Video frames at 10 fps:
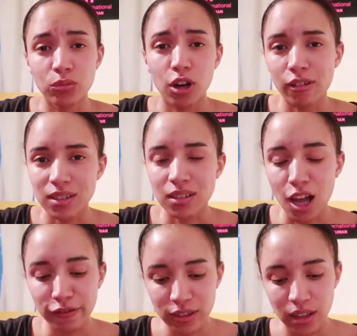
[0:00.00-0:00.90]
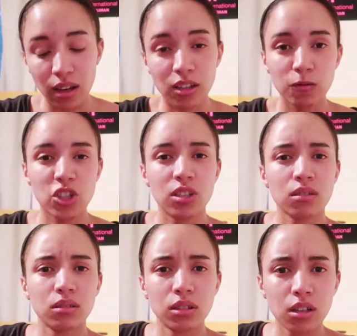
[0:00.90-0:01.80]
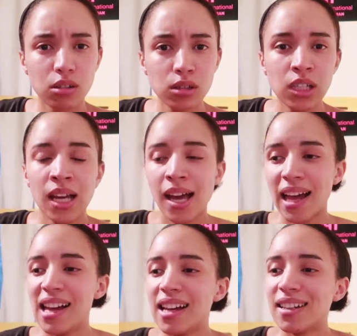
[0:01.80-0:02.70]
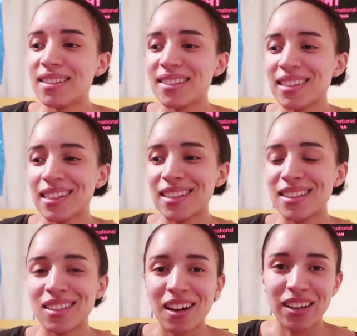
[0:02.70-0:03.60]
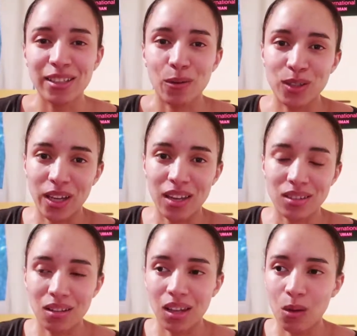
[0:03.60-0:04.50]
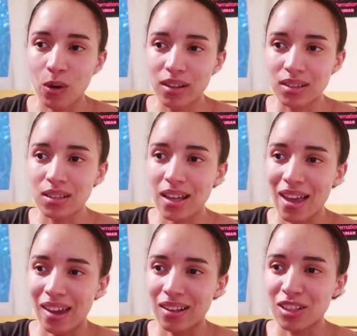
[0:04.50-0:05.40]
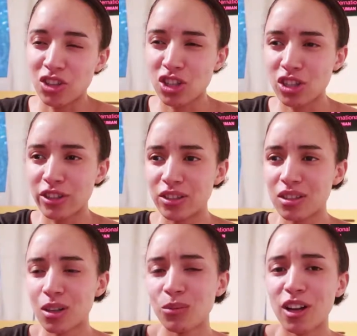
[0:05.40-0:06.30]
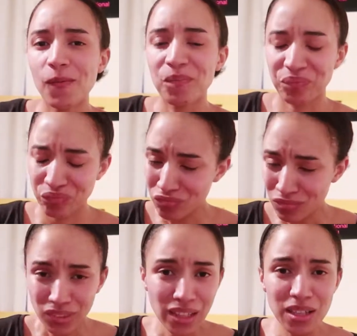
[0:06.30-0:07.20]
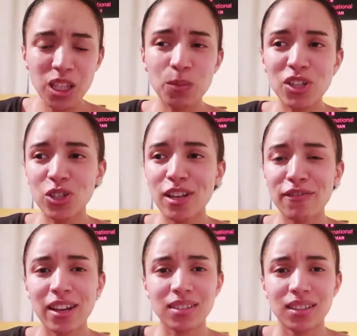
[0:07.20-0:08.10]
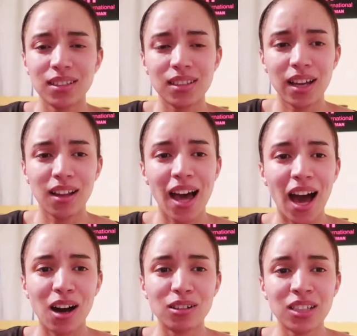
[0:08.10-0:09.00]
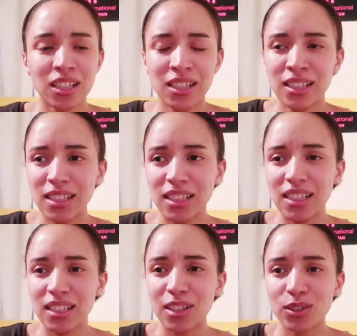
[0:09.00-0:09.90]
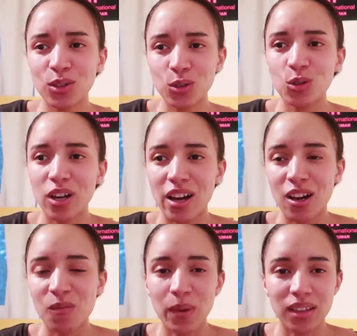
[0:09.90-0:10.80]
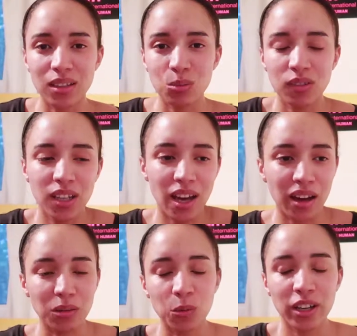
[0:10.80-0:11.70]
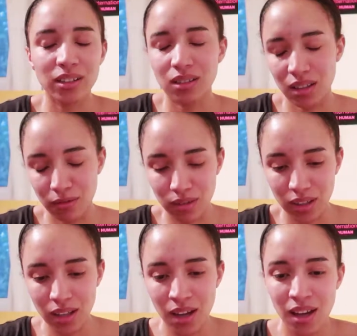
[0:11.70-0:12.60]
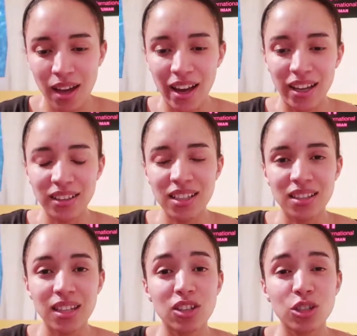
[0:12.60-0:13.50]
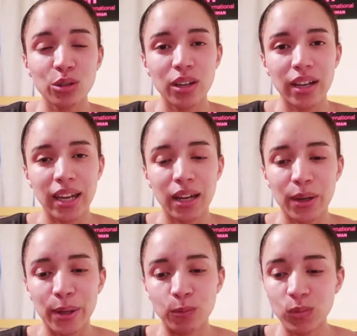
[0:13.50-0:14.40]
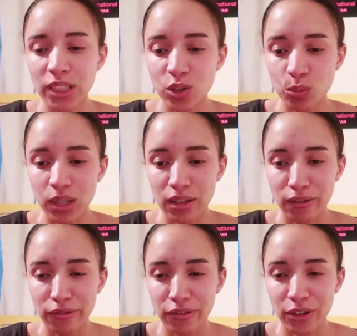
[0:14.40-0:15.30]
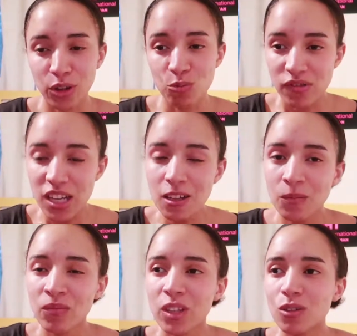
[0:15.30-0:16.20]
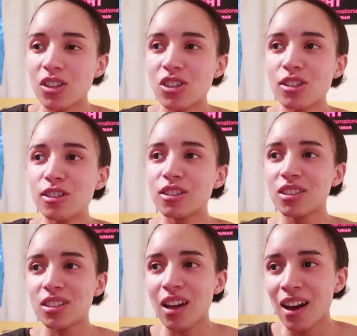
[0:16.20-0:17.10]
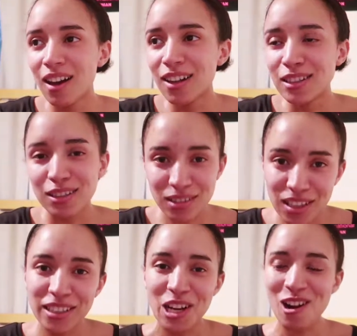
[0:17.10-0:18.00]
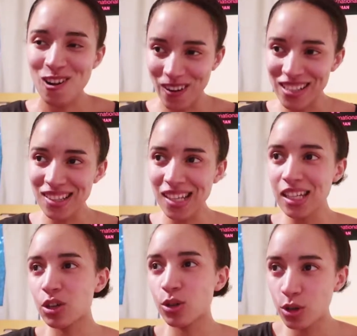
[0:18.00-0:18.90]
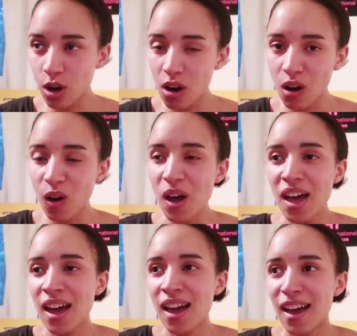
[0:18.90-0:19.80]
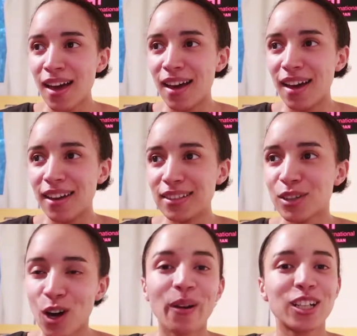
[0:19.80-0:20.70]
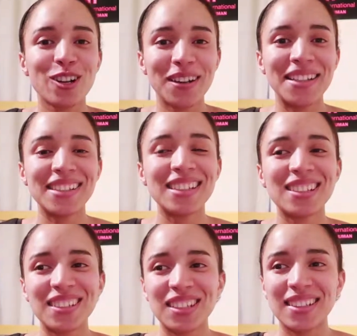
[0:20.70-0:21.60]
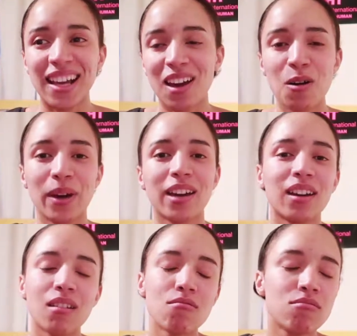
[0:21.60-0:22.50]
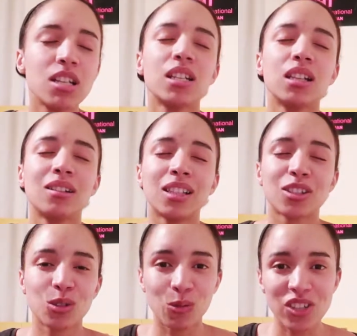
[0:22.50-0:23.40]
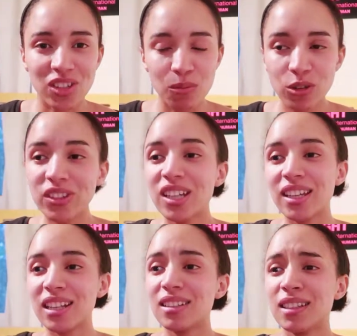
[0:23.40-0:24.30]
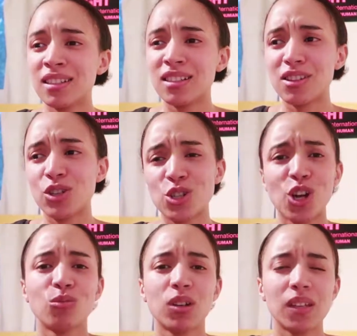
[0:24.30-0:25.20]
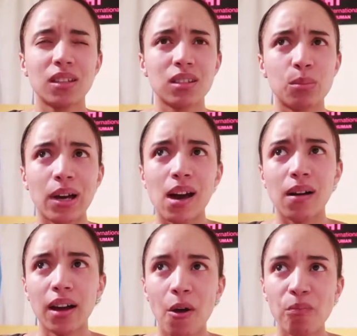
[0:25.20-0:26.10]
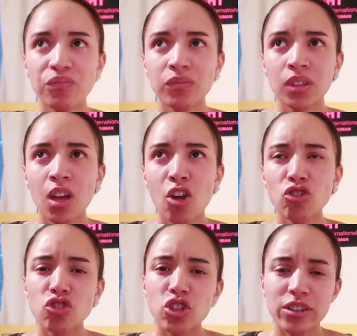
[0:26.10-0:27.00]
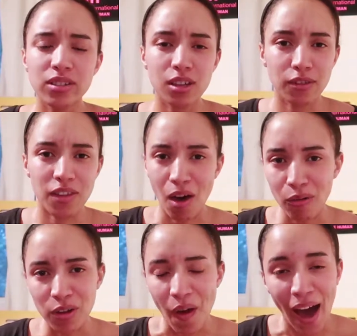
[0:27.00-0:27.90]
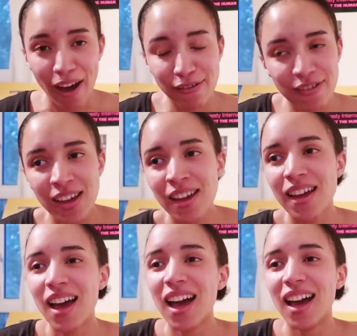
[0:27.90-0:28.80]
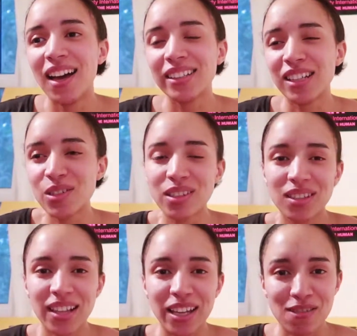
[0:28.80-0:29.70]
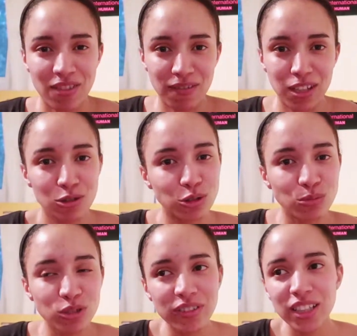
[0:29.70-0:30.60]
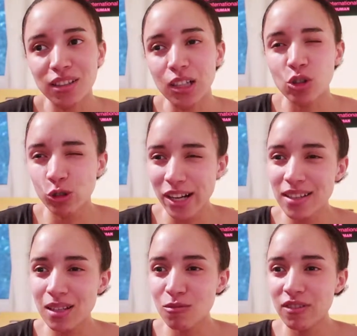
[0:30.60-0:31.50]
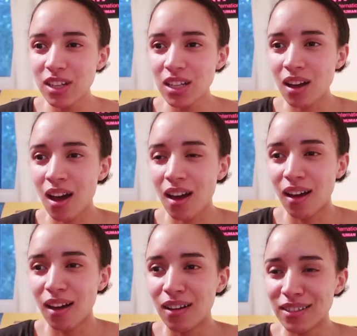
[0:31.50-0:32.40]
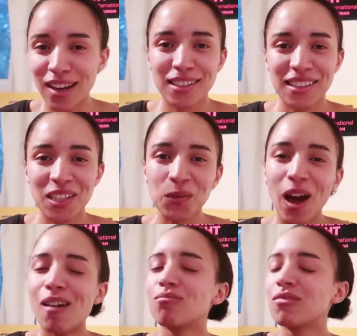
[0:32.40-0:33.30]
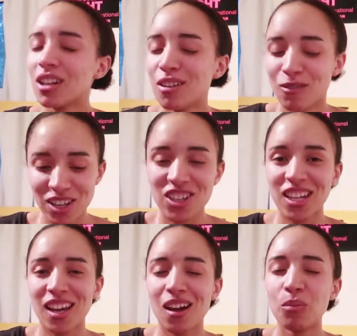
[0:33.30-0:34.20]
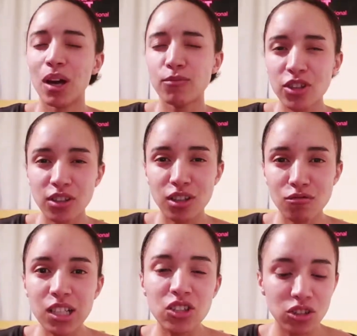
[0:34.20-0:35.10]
horror stuff, which is called The Call. And the director was a guest on there once and he showed some special effects and he tell how he got to make this movie, how it works and everything, and they show a little bit of the movie, which looked totally crazy, gore and crazy. So it's like, oh my god, I really need to watch that movie. And it's a short movie, it's about just over an hour and a half, and yeah, it looks like a very cool movie, a crazy movie. Yeah, so that's why I'm gonna watch it, but I'm just gonna read